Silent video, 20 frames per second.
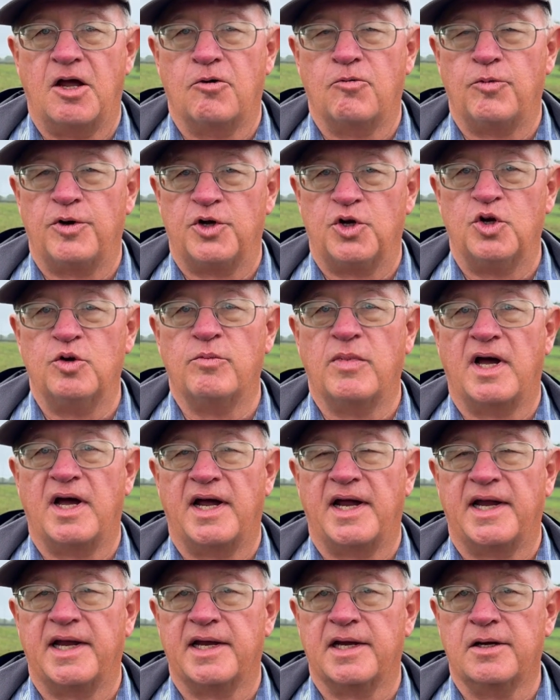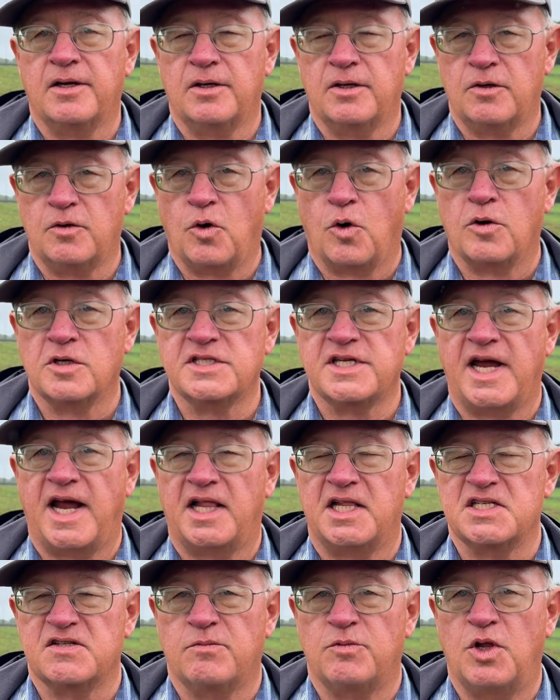We do buy corn
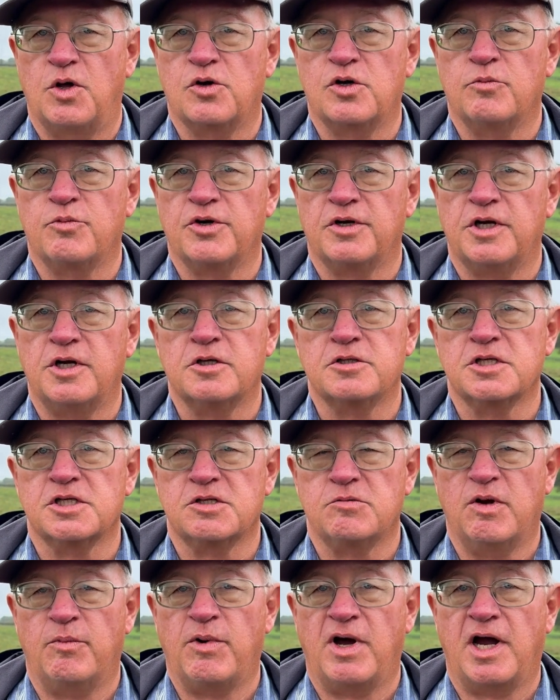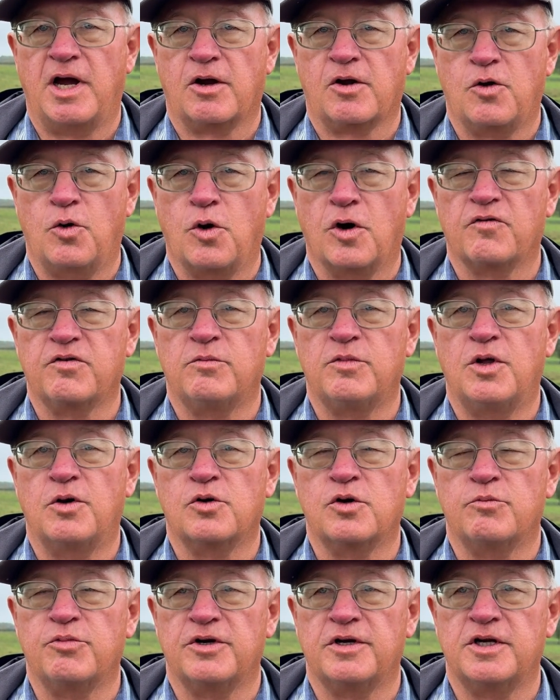silage from local producers. We buy our corn from
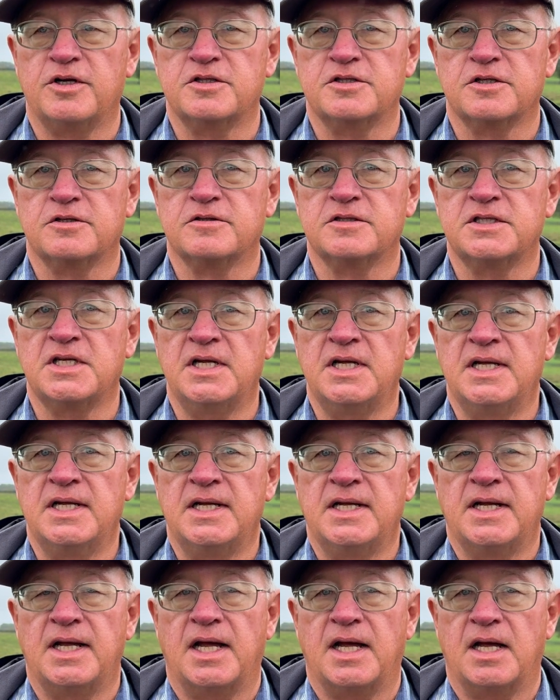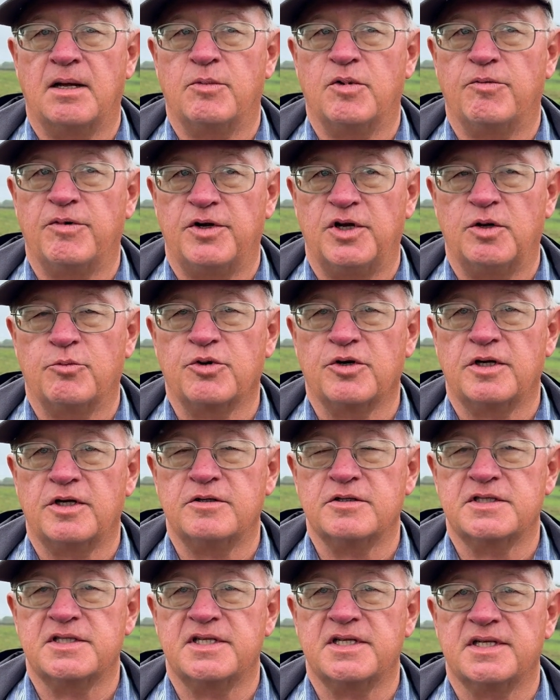local producers, but we do
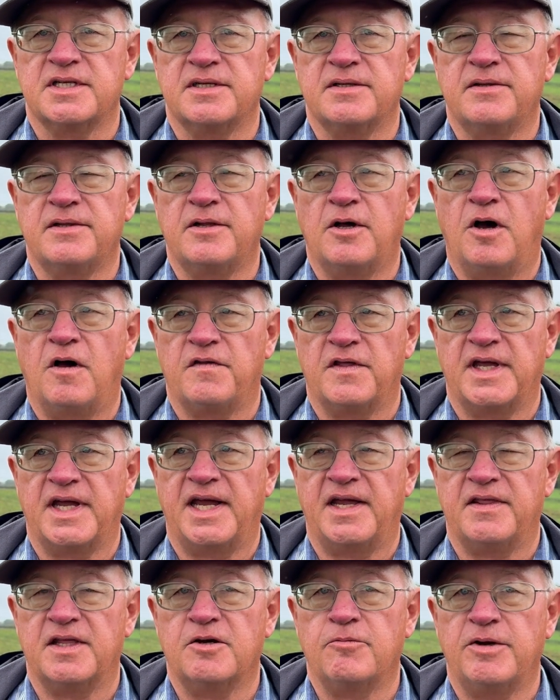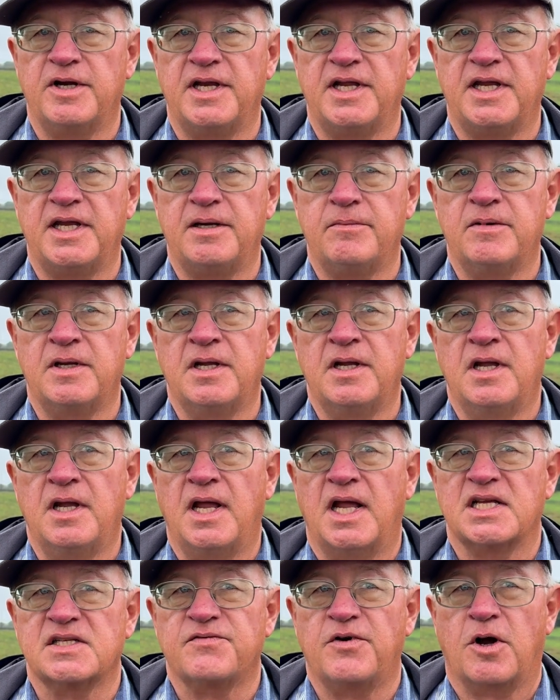produce all the hay that we need.
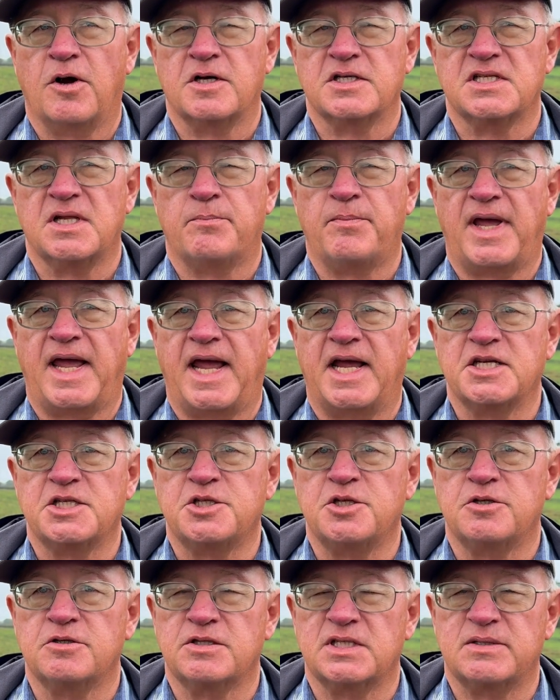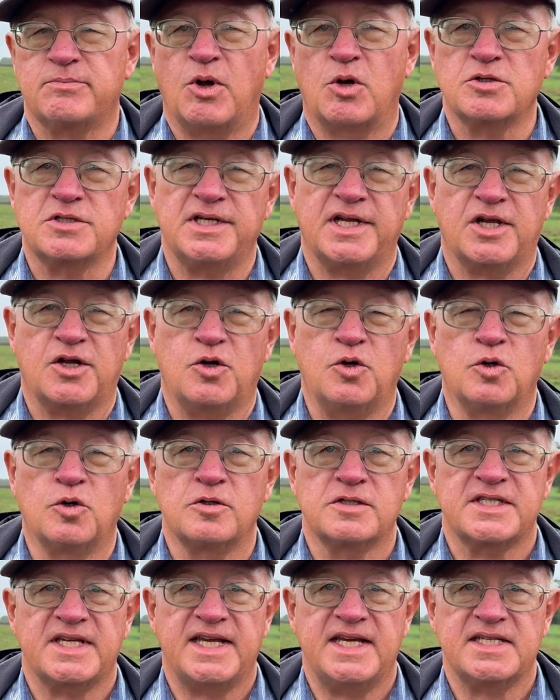As far as the pastures, it's mostly
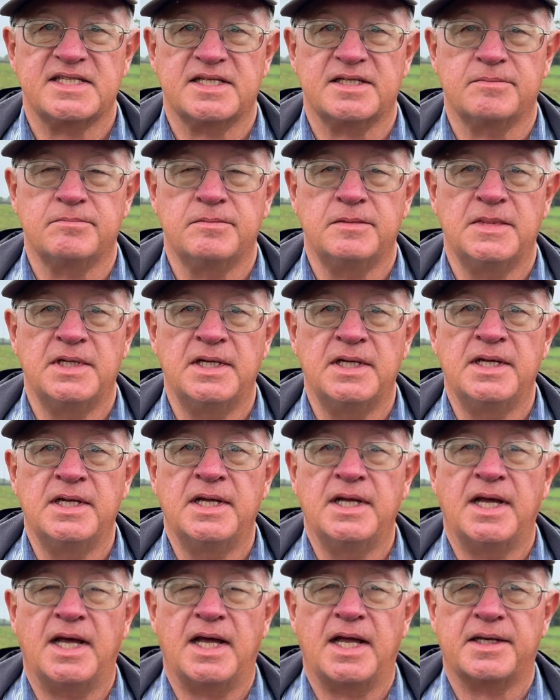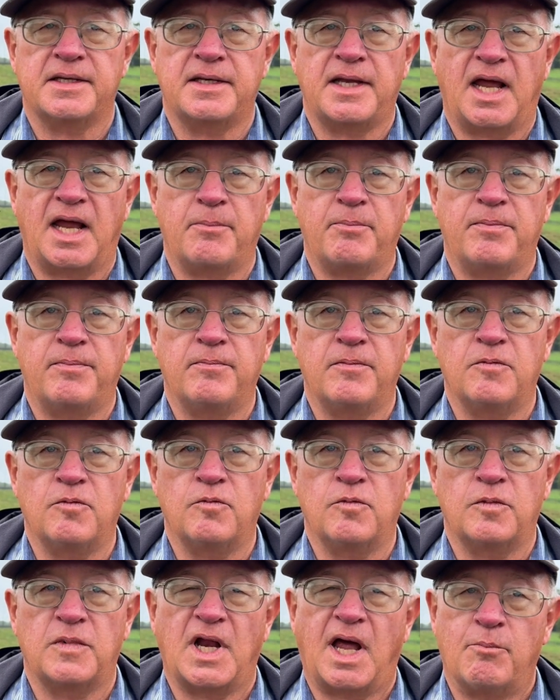cool season type,
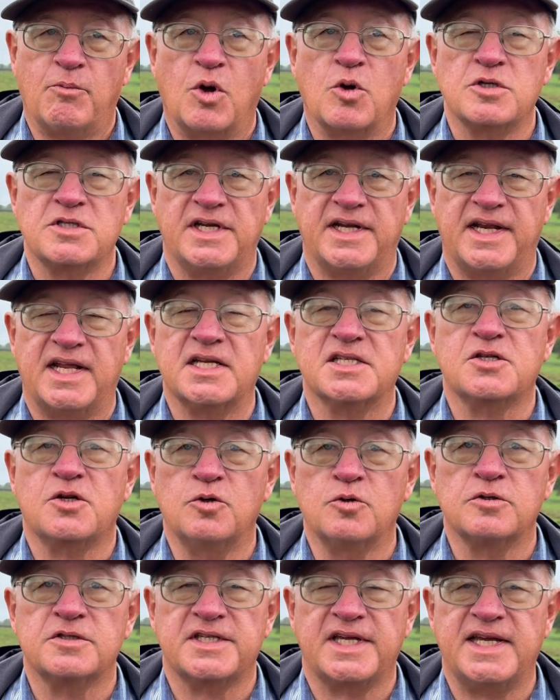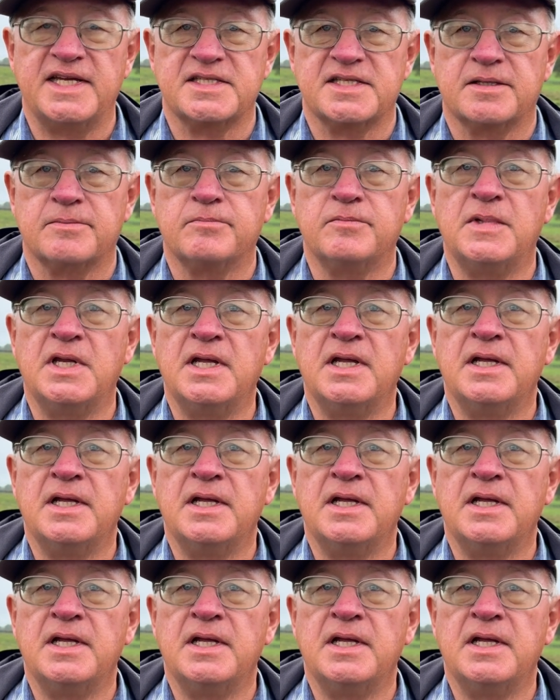not mostly, it is cool season